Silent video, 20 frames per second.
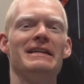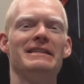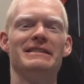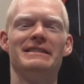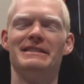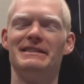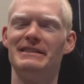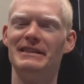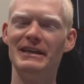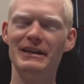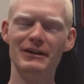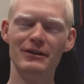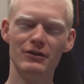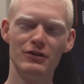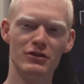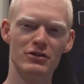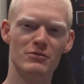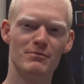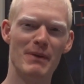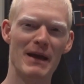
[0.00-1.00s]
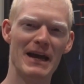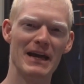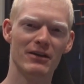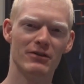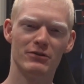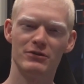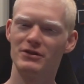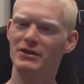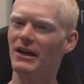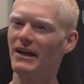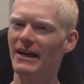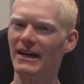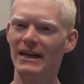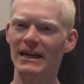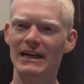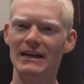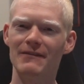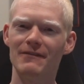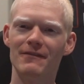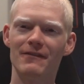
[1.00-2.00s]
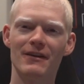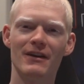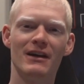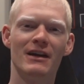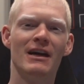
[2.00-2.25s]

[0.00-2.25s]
Steelers Bengals gonna have